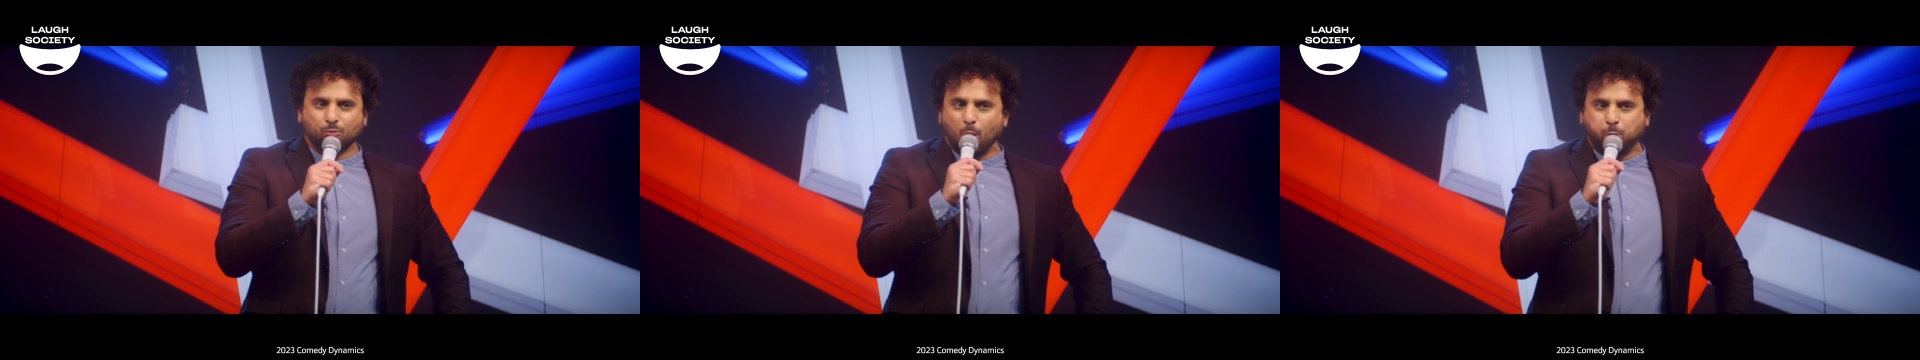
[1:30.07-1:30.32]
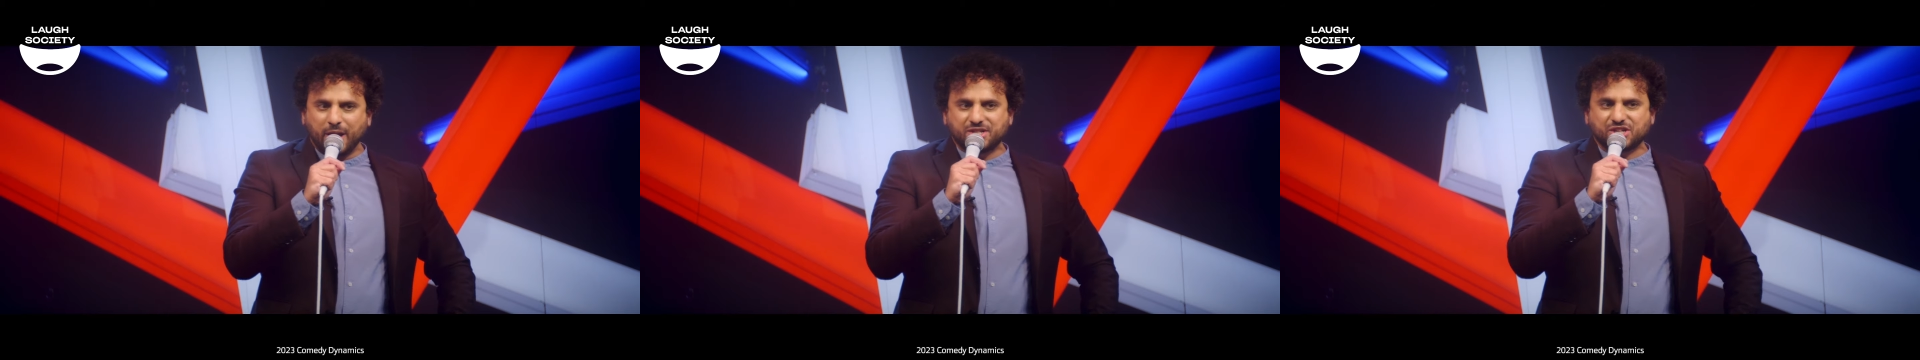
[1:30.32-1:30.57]

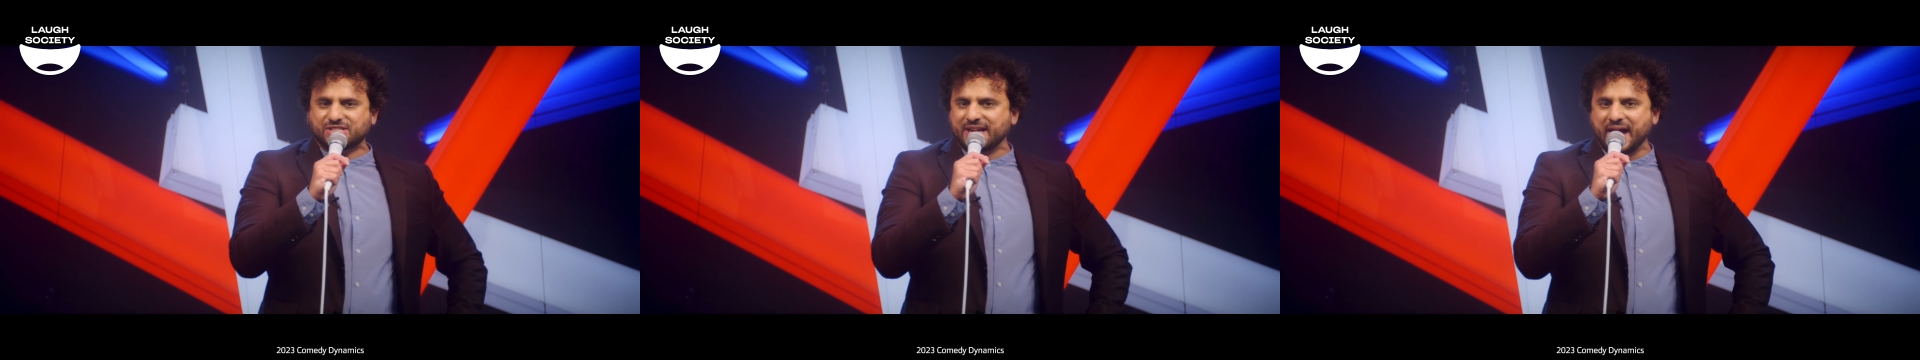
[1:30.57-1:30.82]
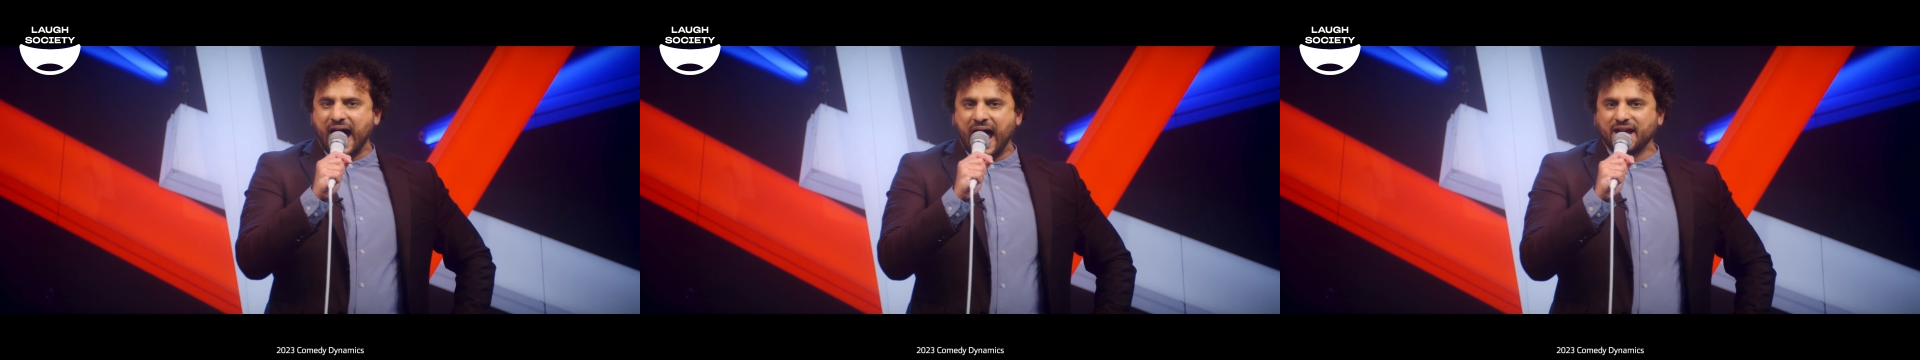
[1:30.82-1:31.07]
were we just
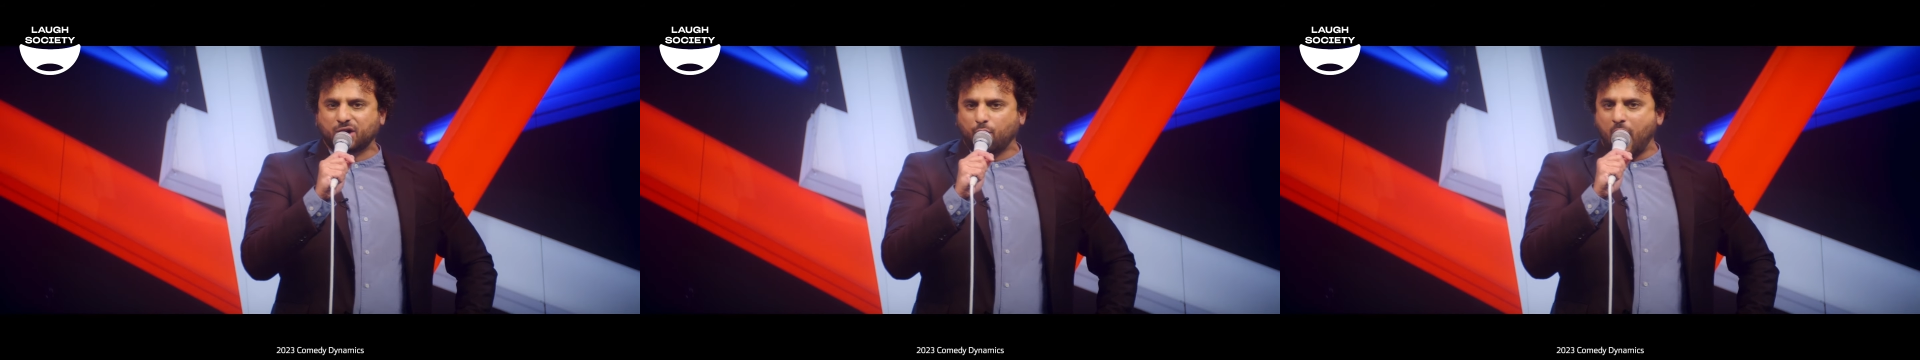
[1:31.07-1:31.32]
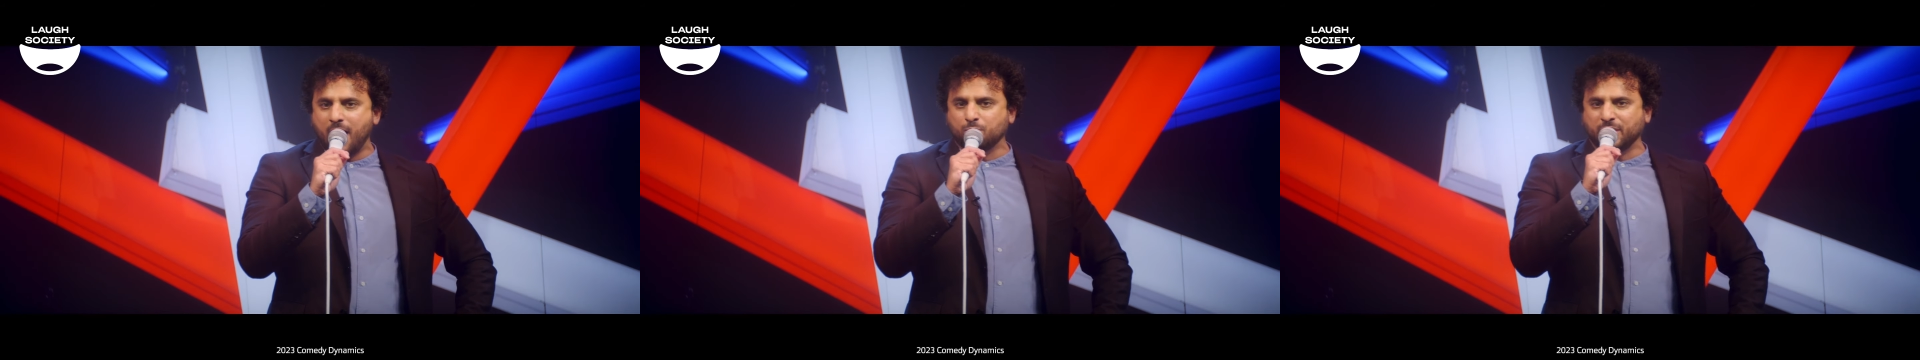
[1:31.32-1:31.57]
in a hate
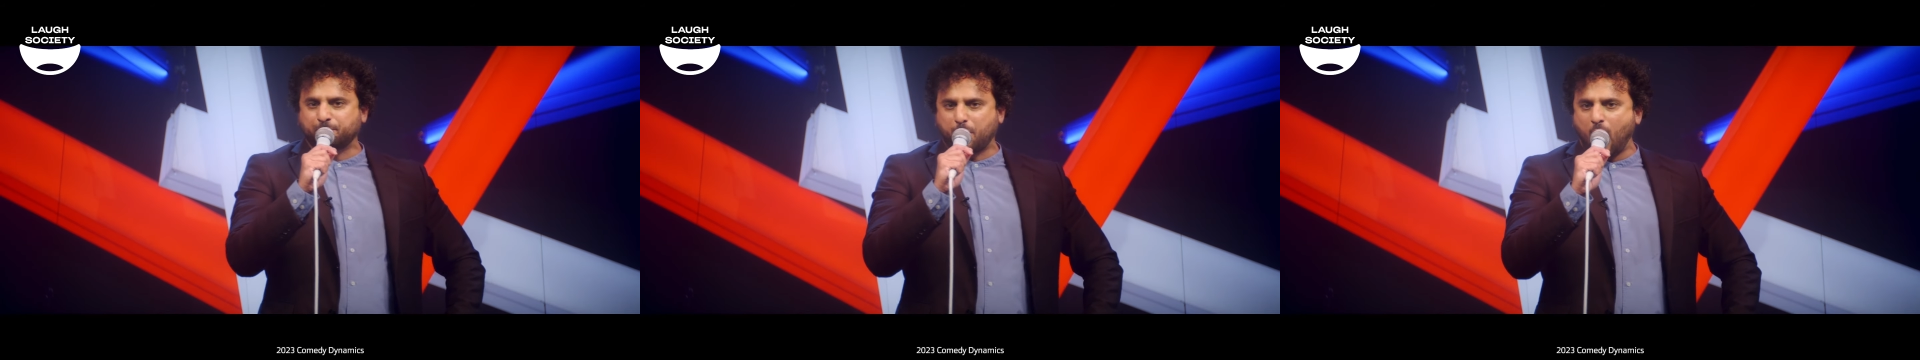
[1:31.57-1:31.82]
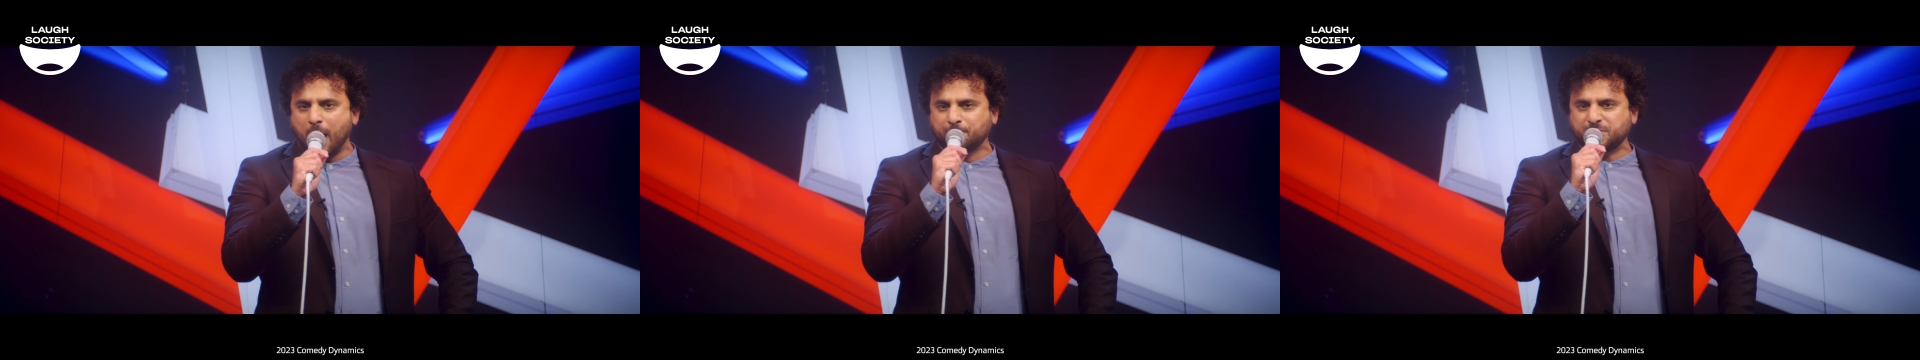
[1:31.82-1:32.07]
crime with
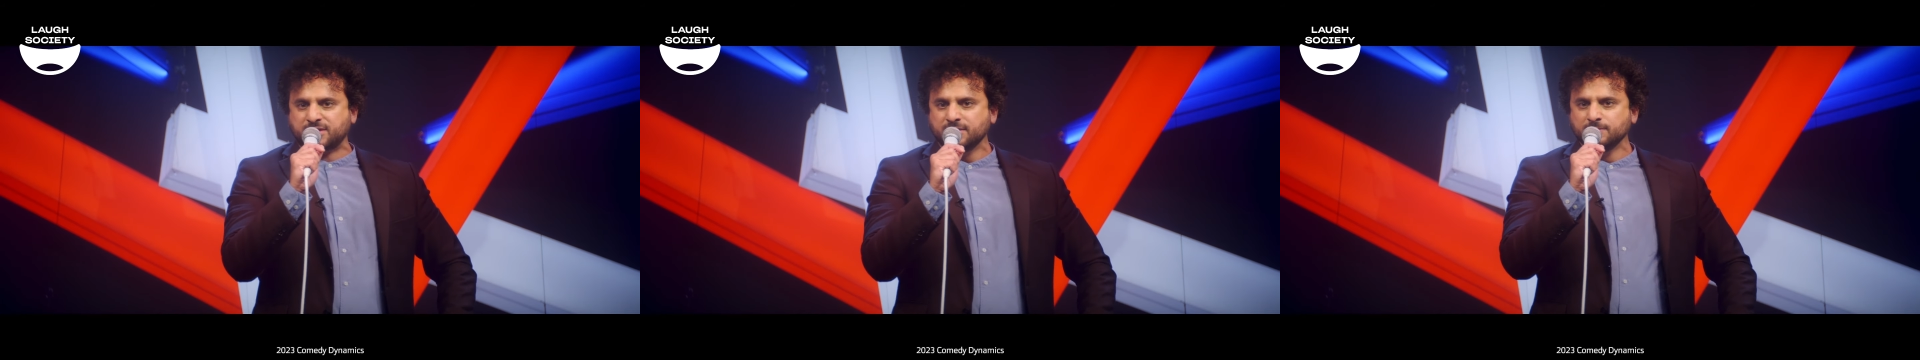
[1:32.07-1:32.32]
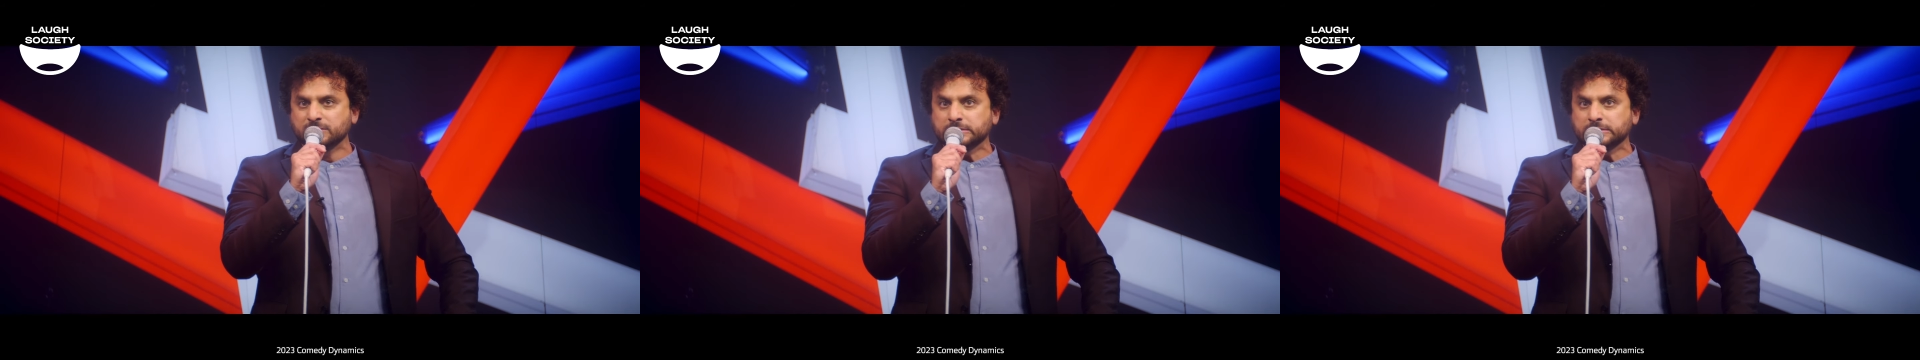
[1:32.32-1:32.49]
props?